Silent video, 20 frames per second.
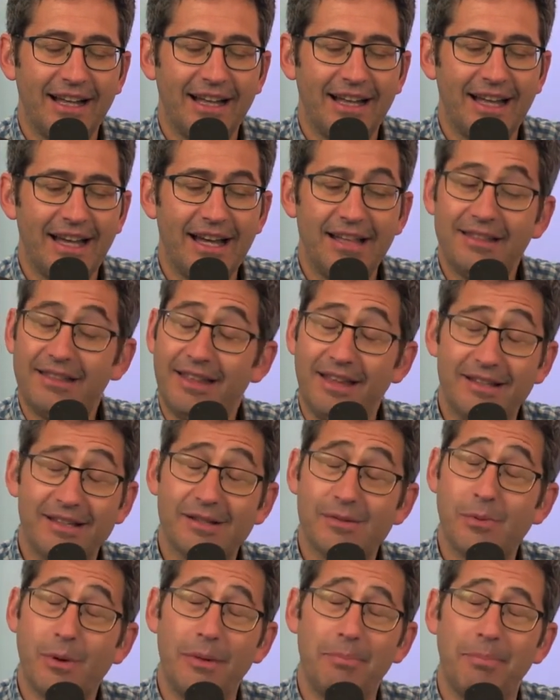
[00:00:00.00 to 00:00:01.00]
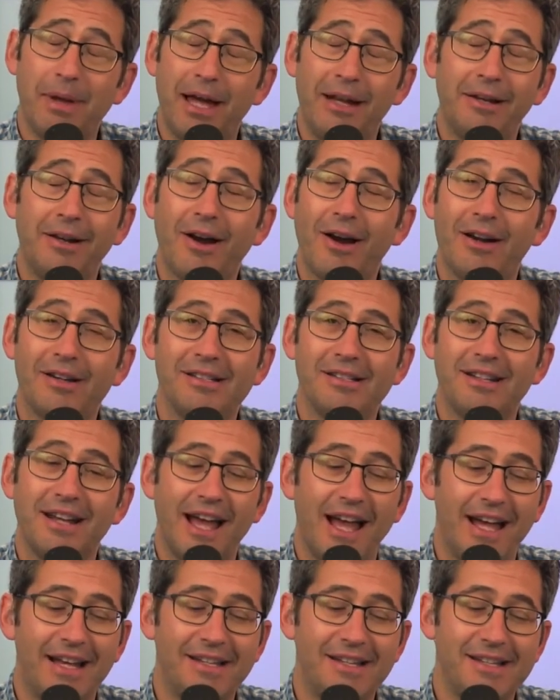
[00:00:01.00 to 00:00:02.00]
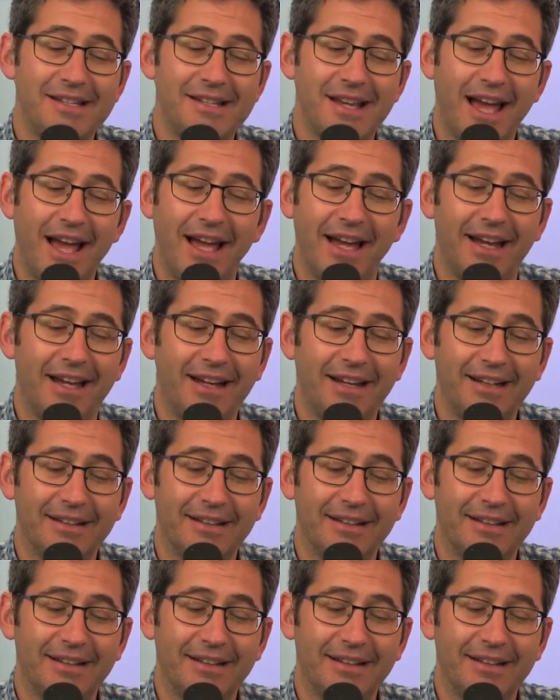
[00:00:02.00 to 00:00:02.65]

this is what Ben Carson had to say.